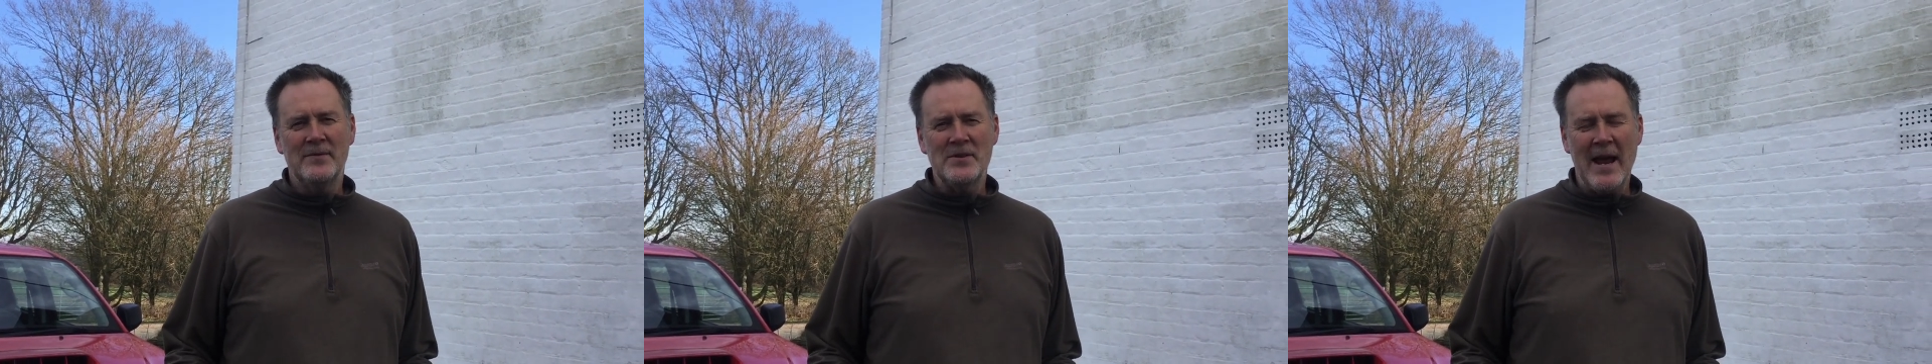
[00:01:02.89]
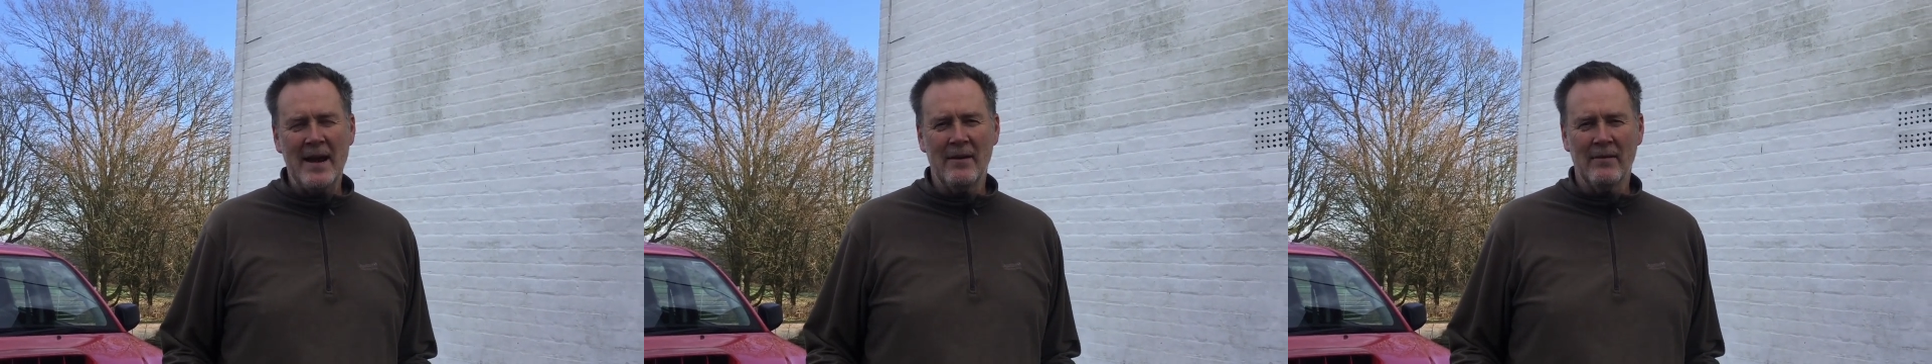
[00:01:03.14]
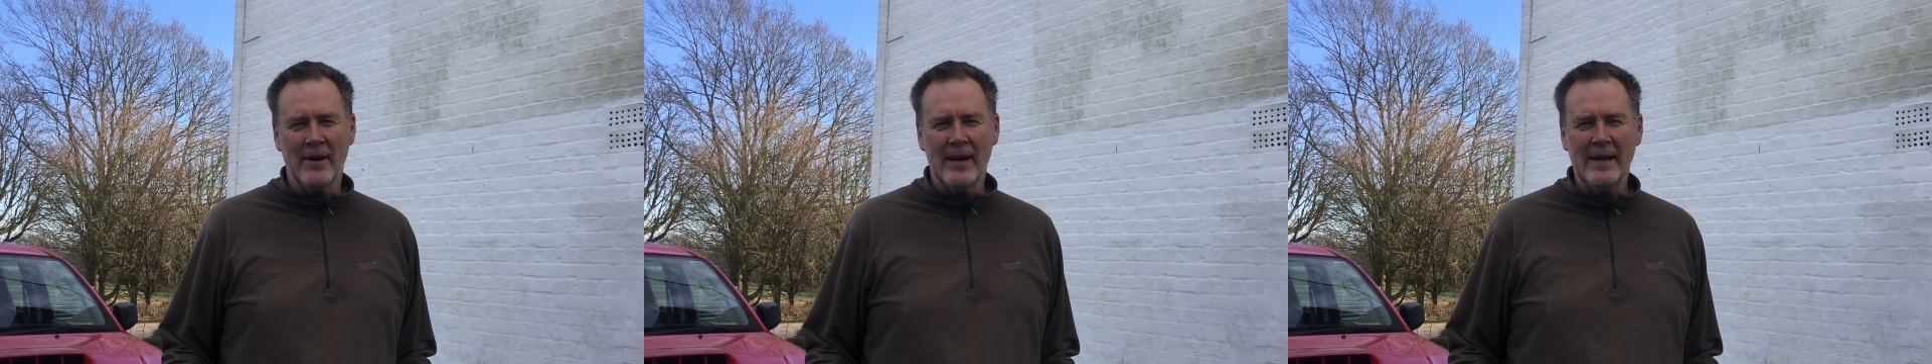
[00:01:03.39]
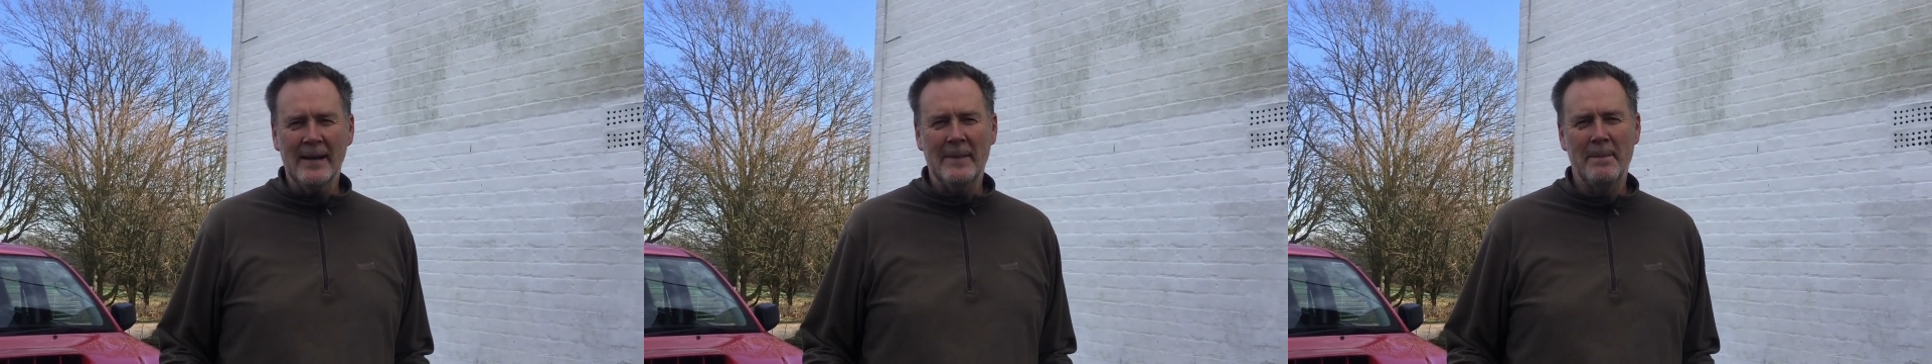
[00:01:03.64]

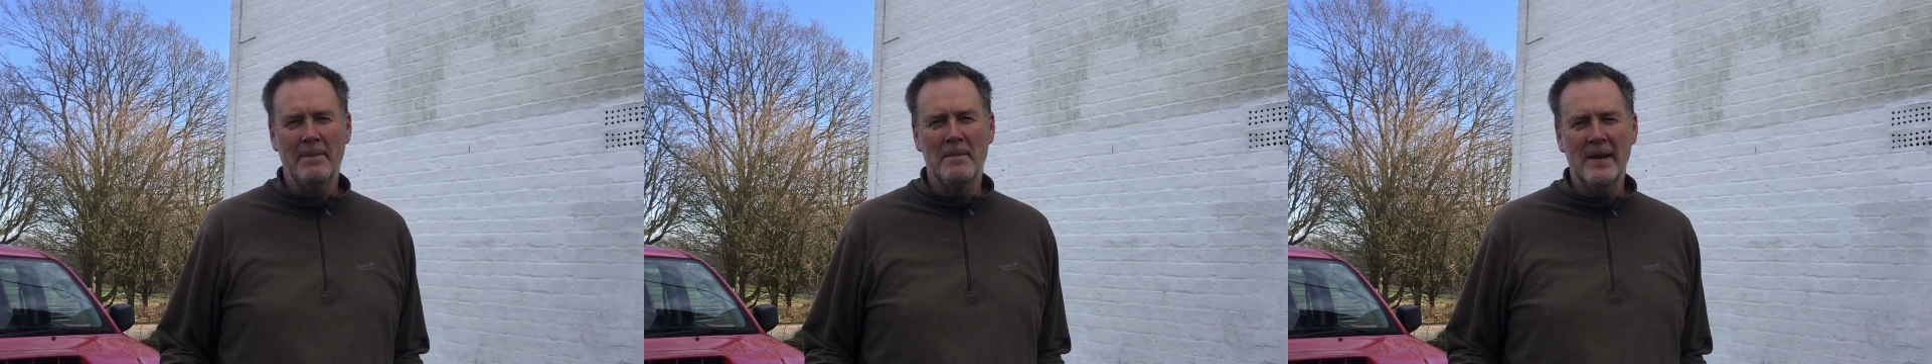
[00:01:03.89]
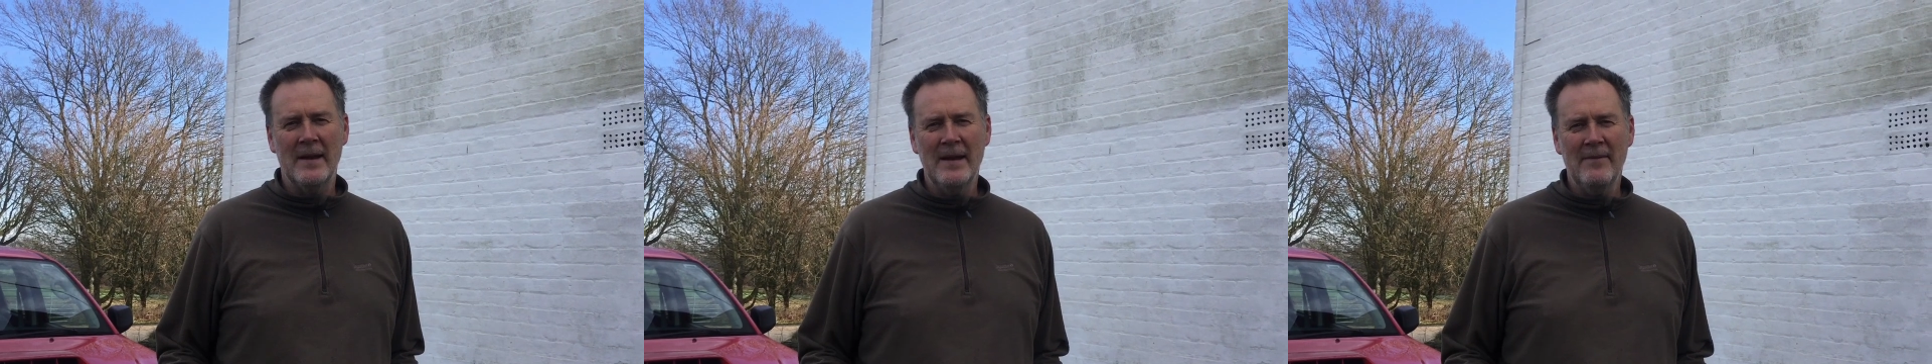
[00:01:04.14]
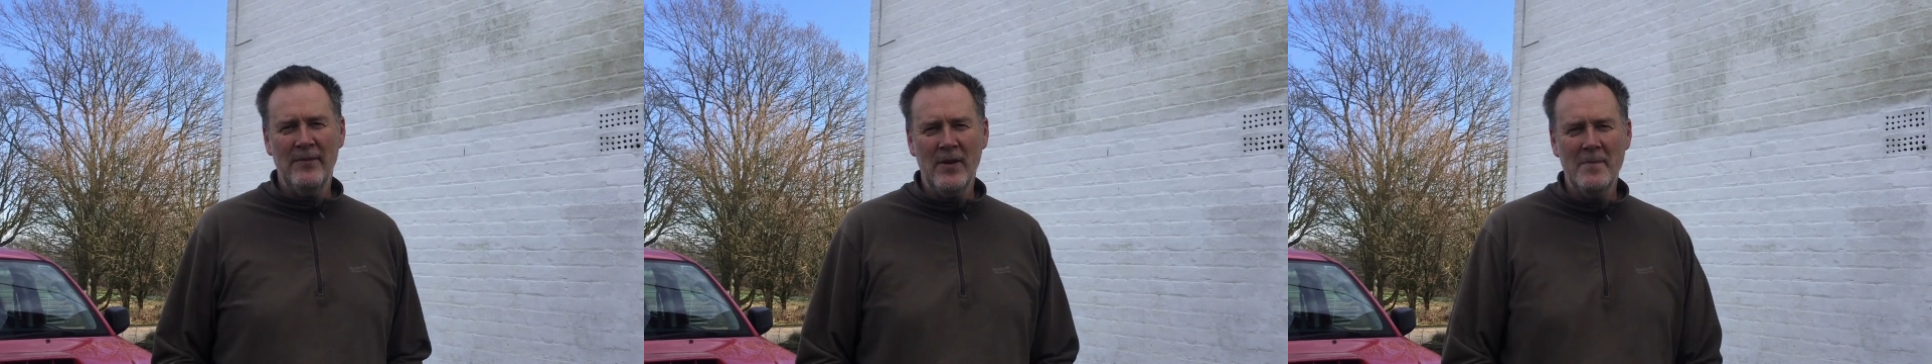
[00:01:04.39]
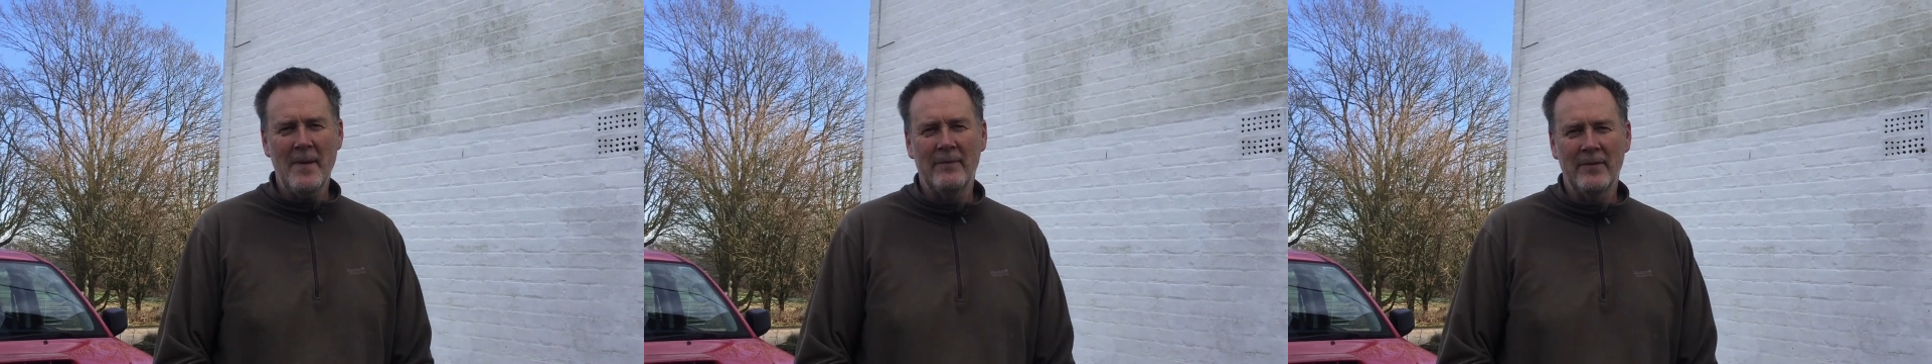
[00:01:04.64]
January, but in a
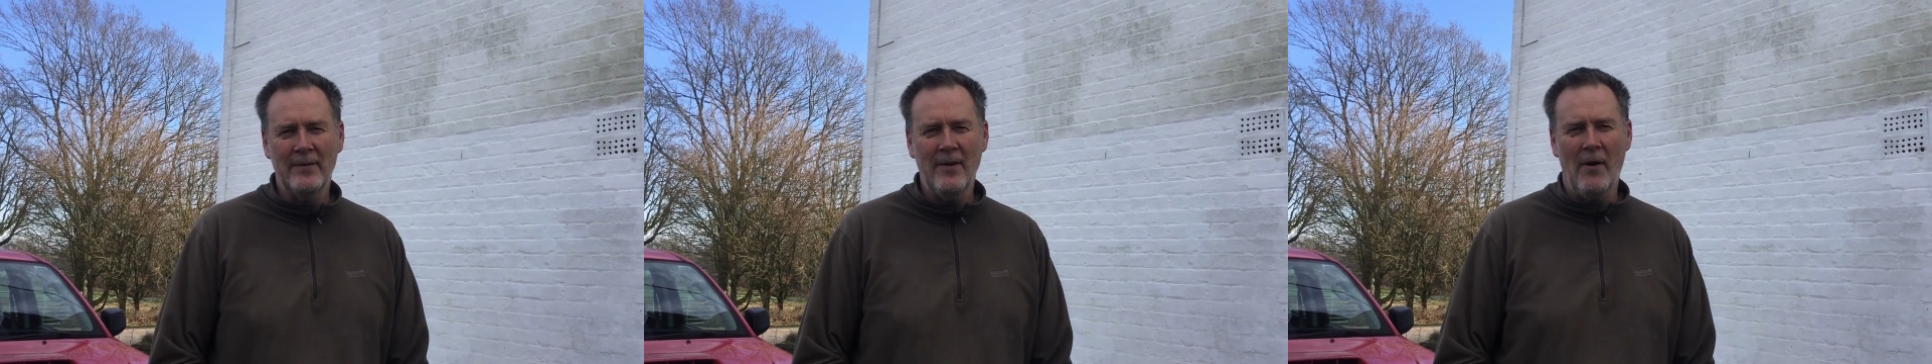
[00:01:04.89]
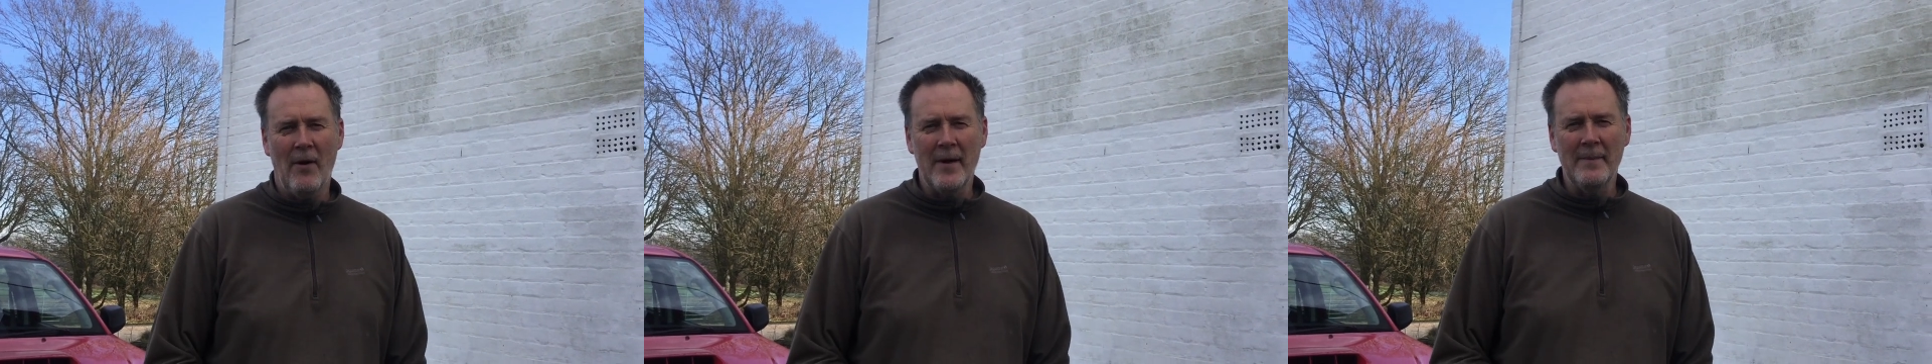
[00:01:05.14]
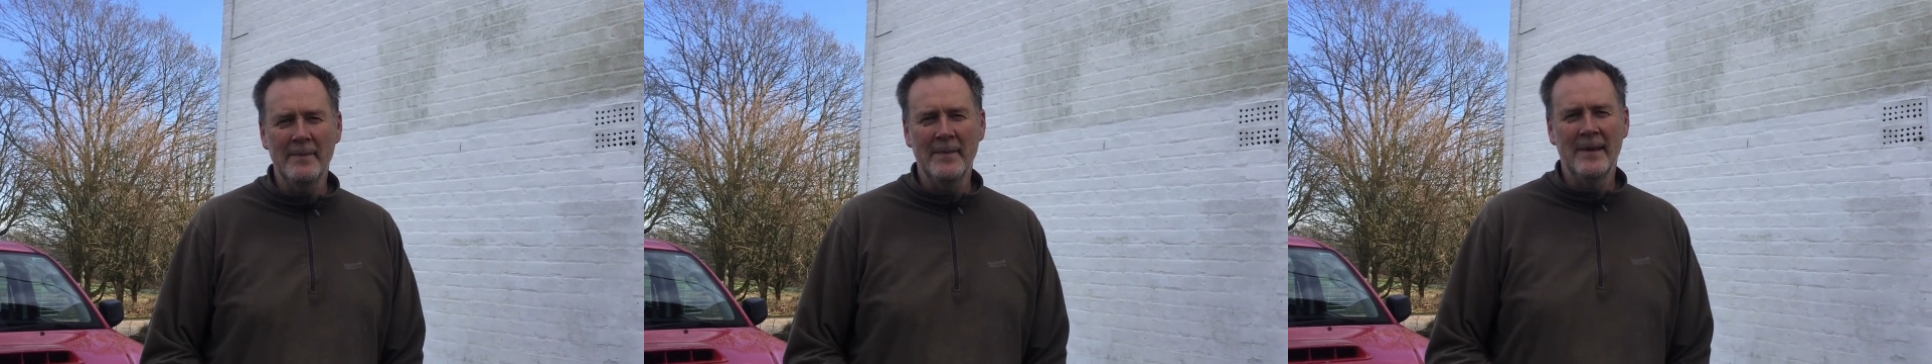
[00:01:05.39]
few months' time,